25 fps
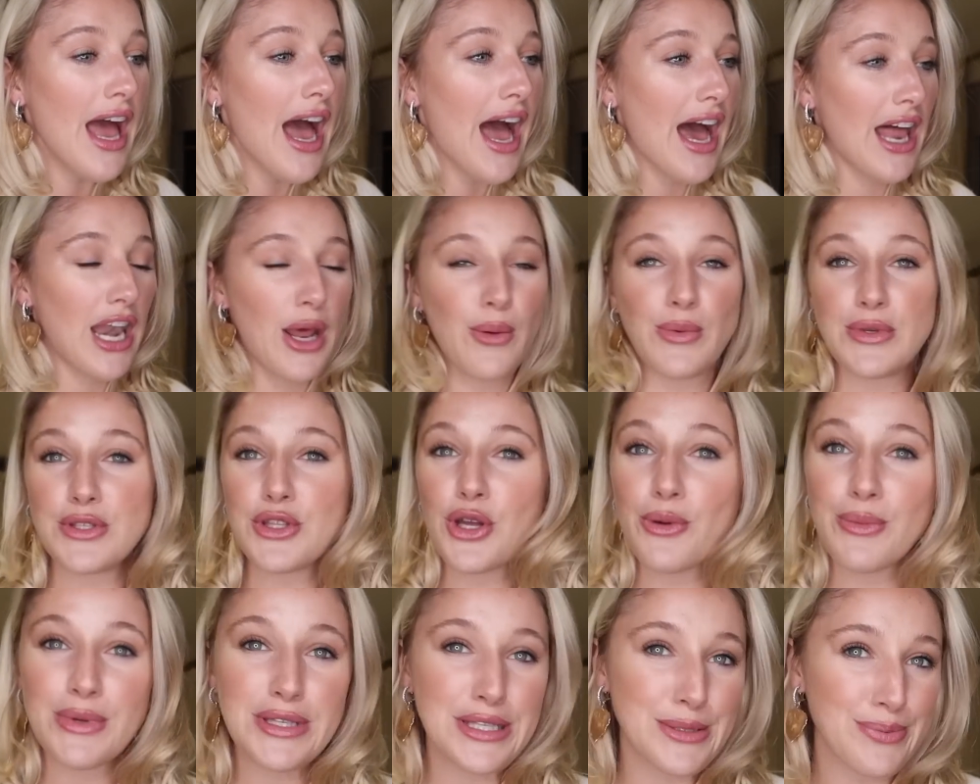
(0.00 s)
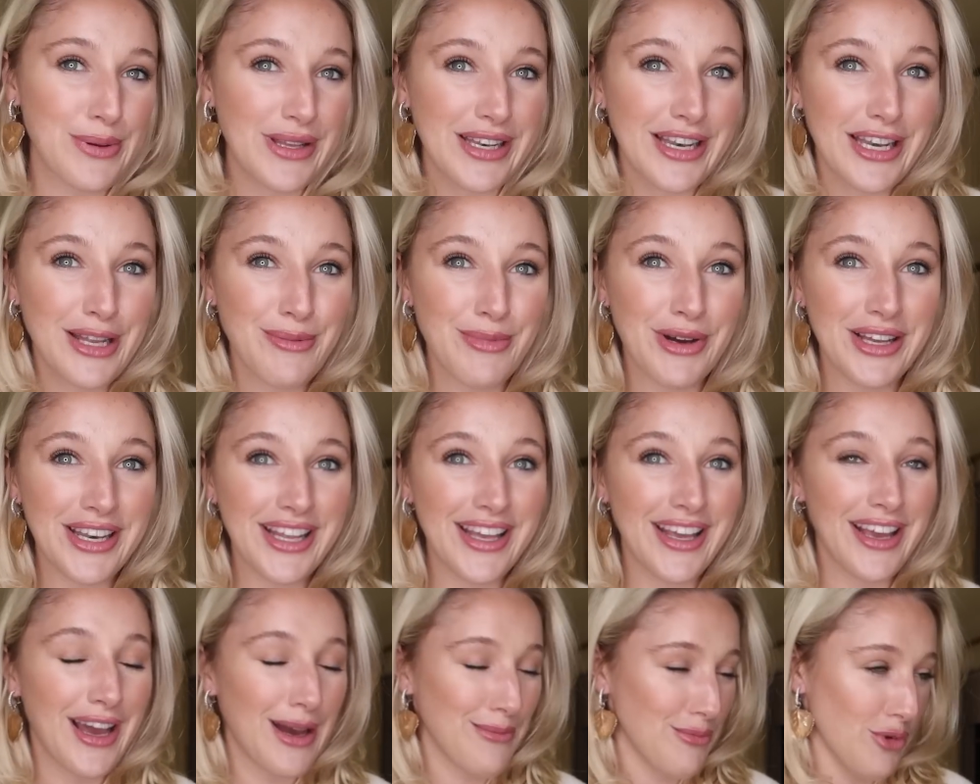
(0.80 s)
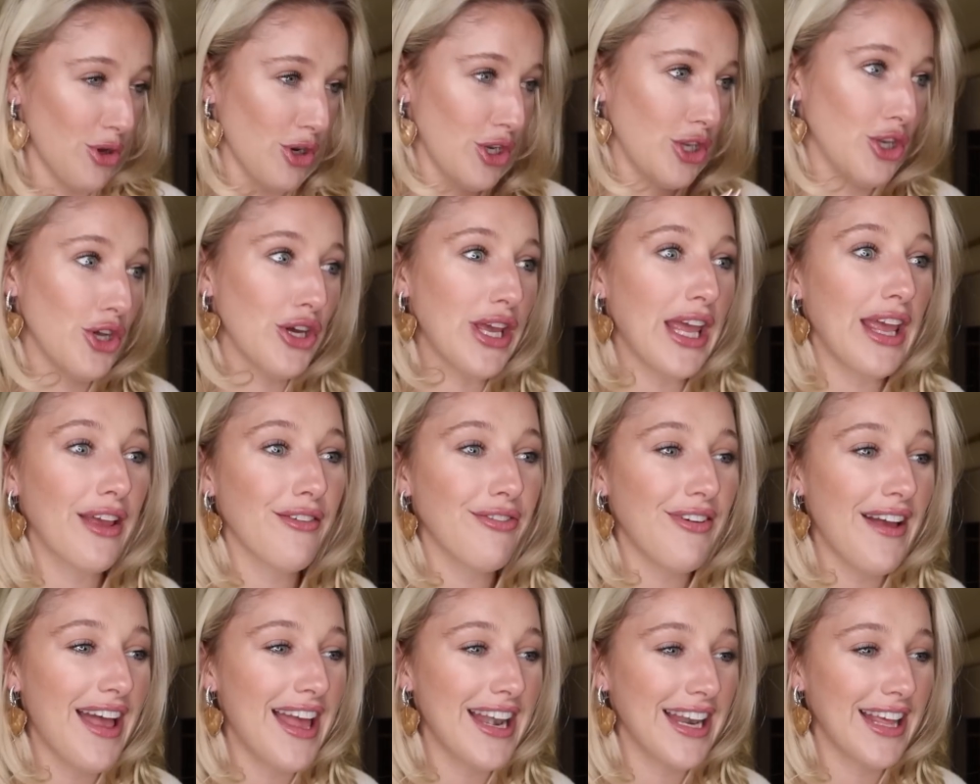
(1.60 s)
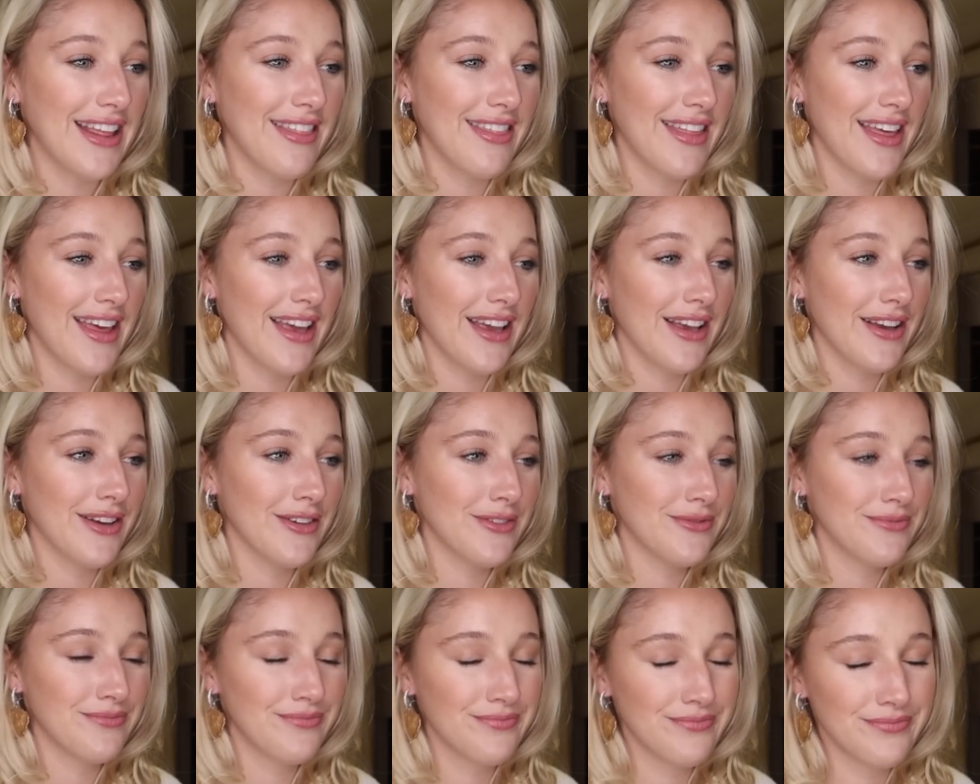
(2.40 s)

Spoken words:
and I was not meant to spend any money. I'm not looking for anything.